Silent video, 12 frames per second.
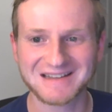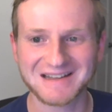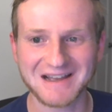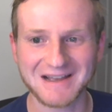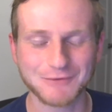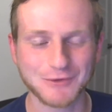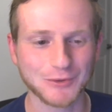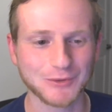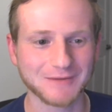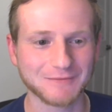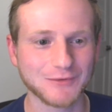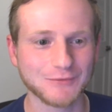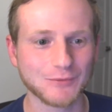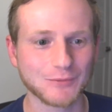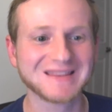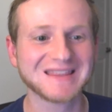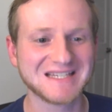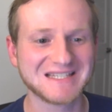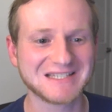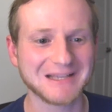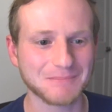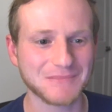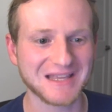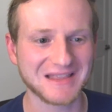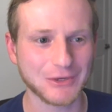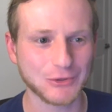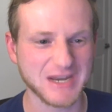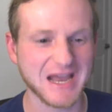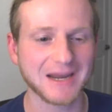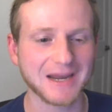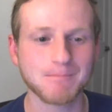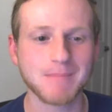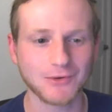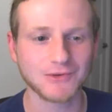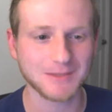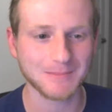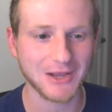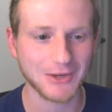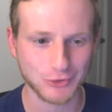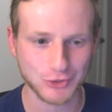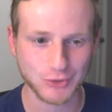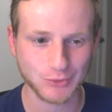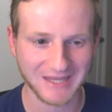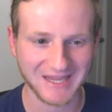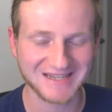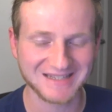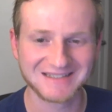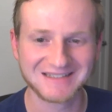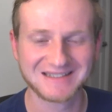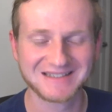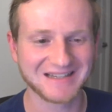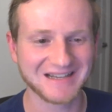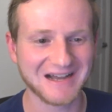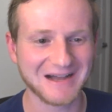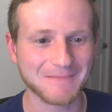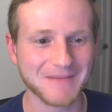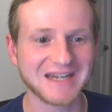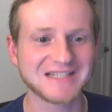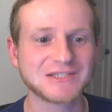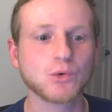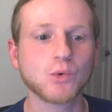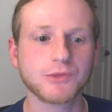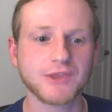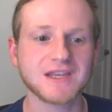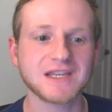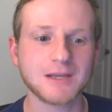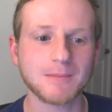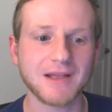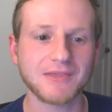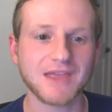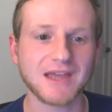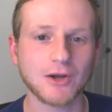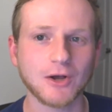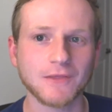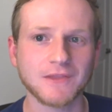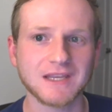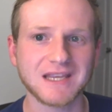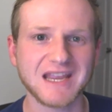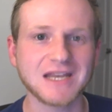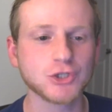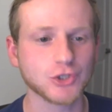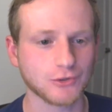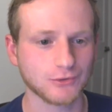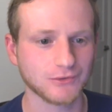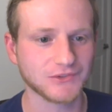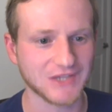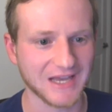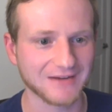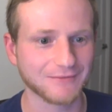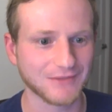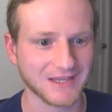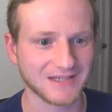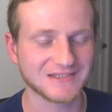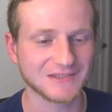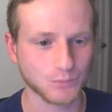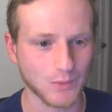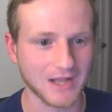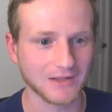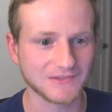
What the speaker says: If you release something that you're not embarrassed about, you're too late. And it's cool thinking about that on the internal side of things as well.